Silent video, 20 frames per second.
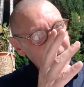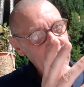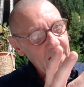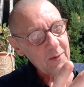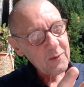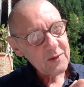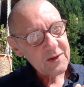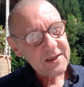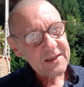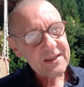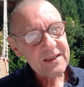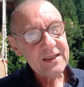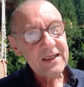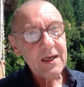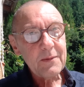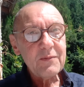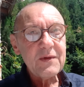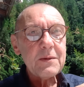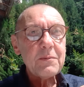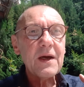I would see
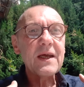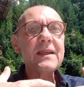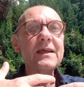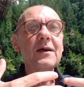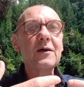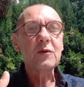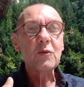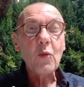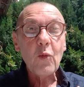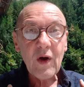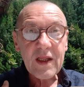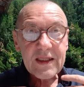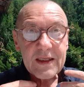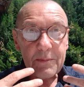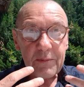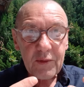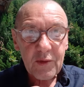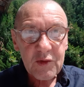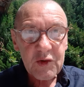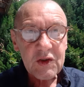them depending on what they
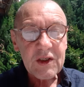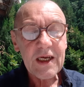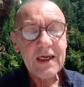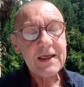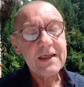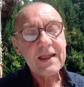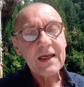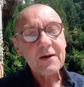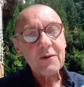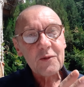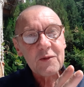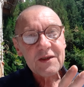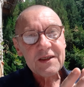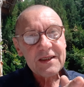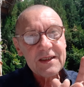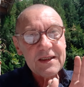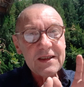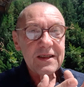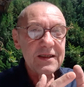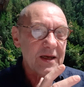project. I could
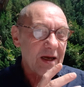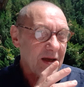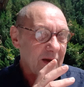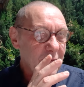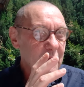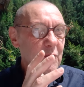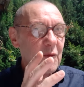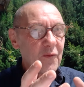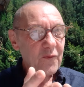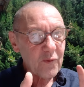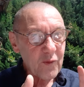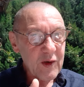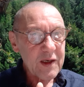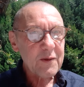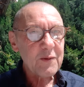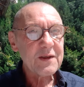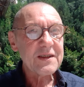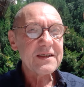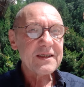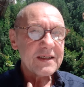see, I have the
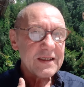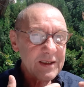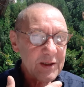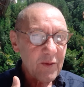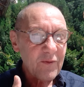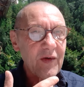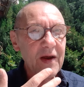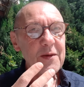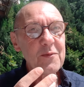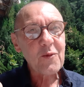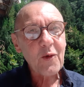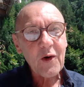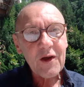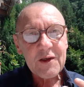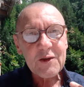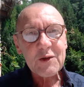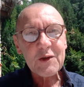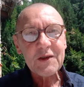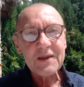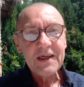frequency, the
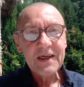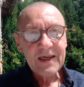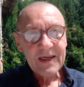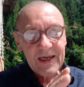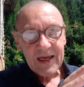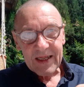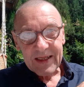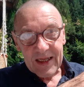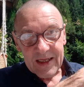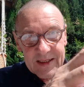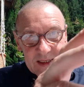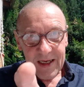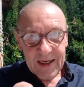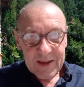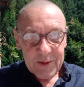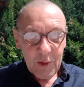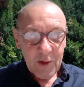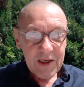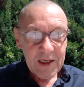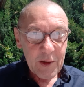vibration, and then the
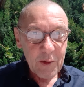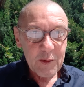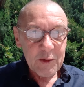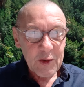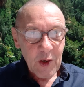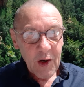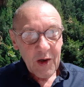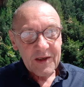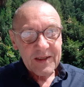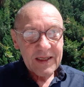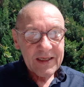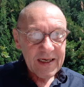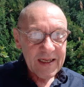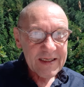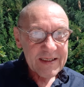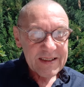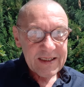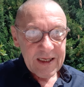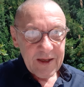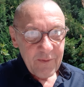little dog that
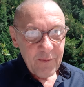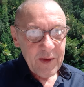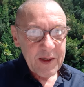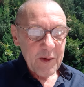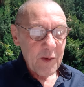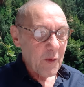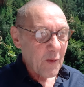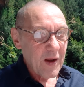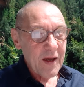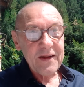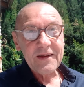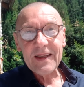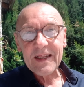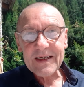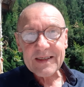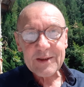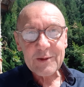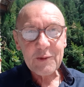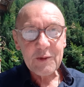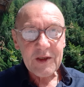like sniffing around
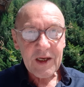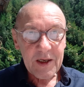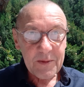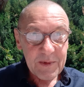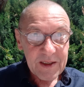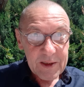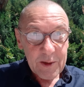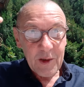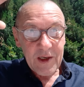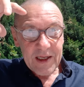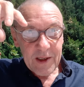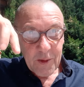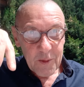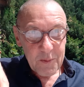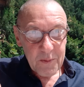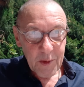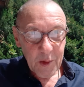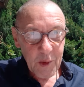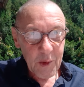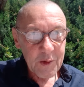next to them, and the little
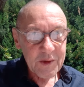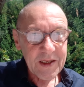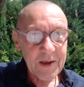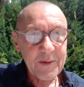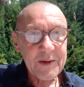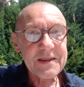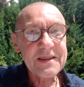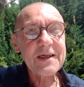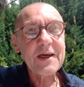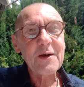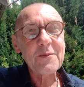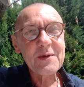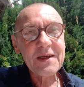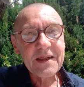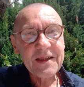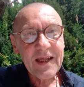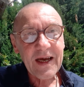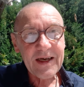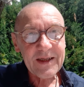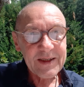bird that was
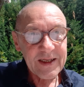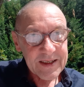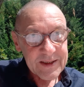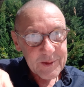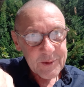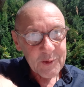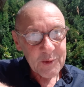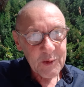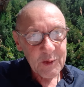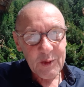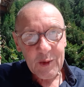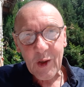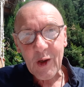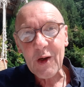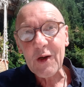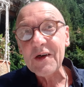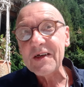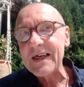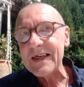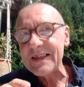coming down next to the
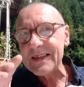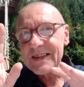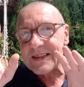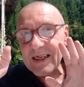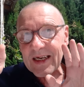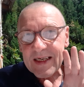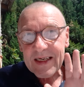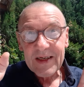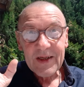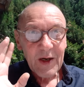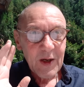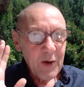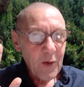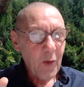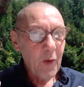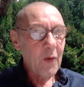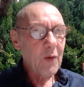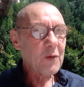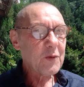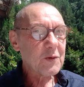dog. And it's like
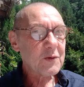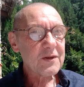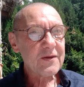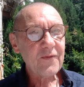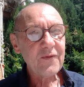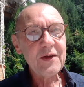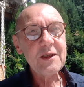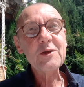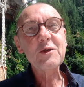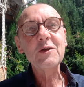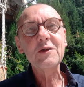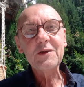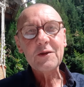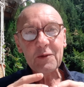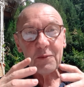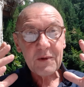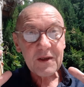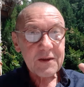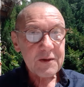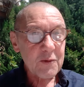all those visions
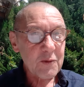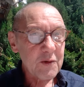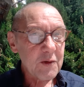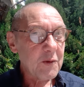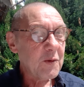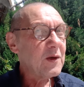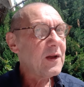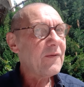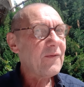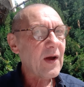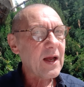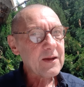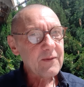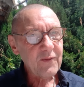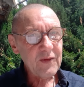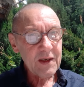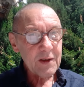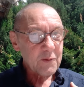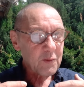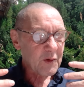through the unified
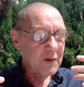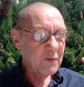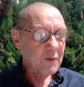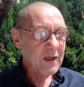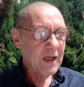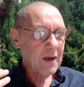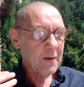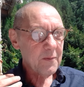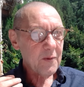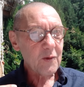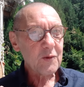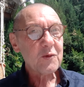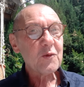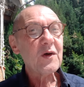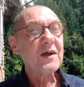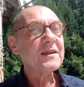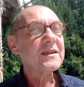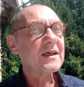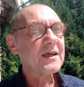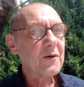field, we are able to
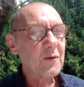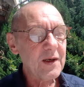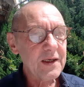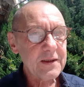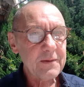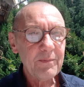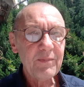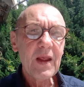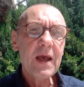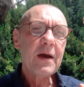integrate.